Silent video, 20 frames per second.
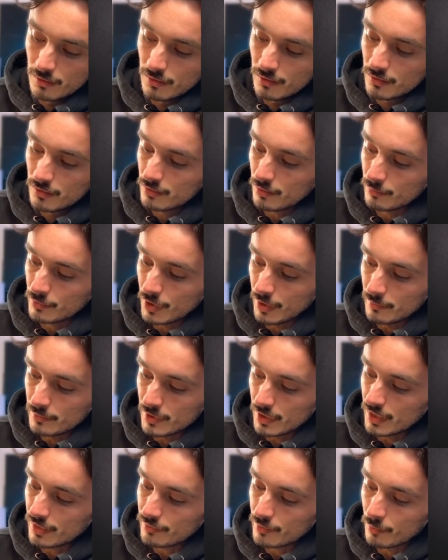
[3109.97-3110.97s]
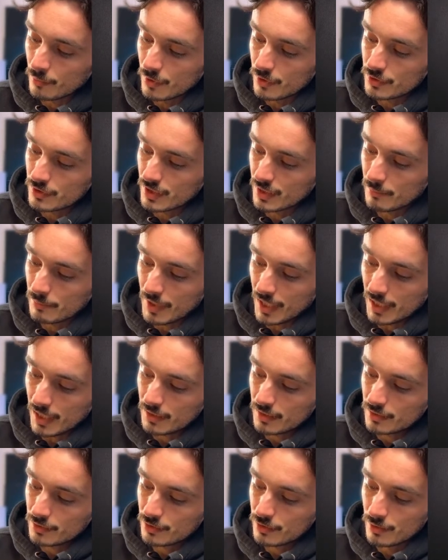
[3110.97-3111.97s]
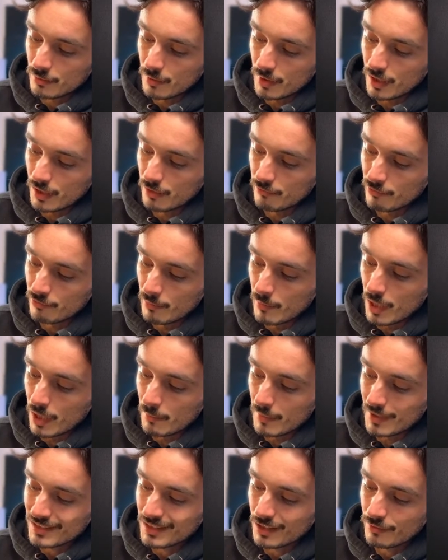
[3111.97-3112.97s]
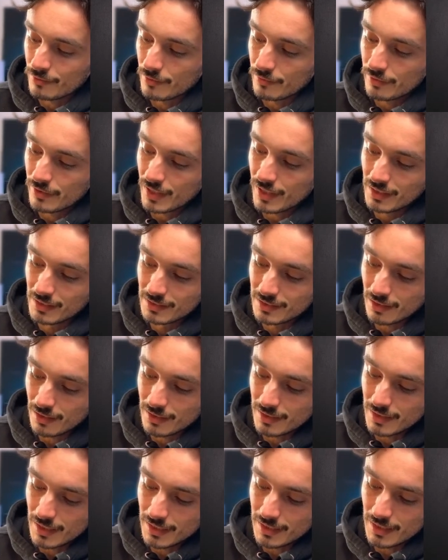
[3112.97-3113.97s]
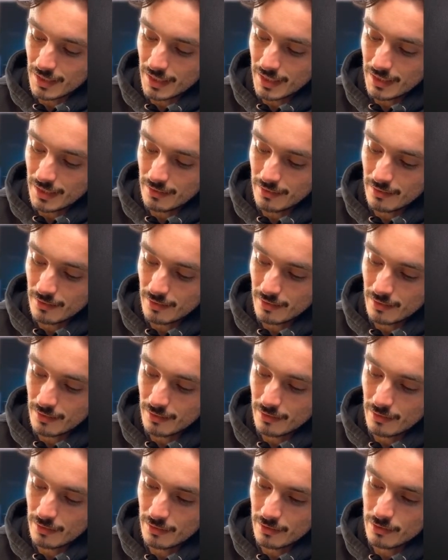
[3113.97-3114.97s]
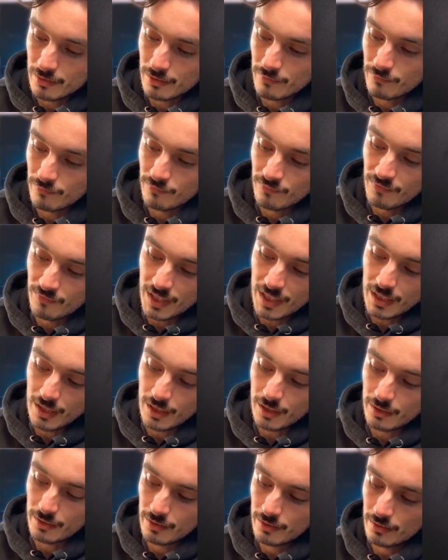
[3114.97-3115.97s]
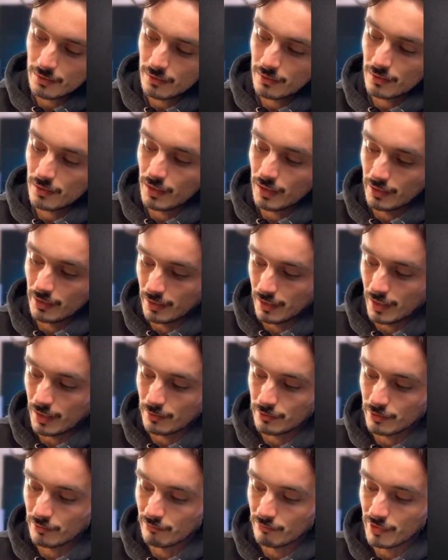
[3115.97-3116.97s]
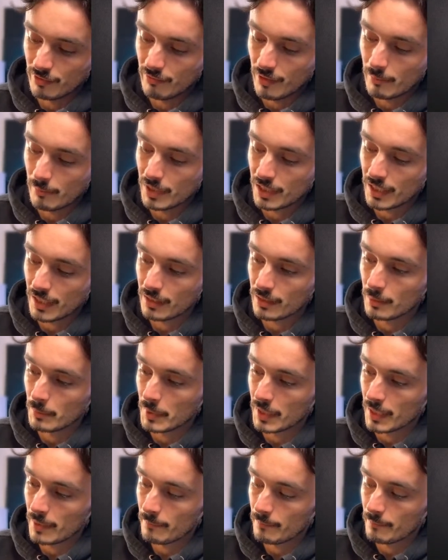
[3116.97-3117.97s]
Sometimes I have to watch it back to remind myself of things that I did in the video and then how to re-replicate them again.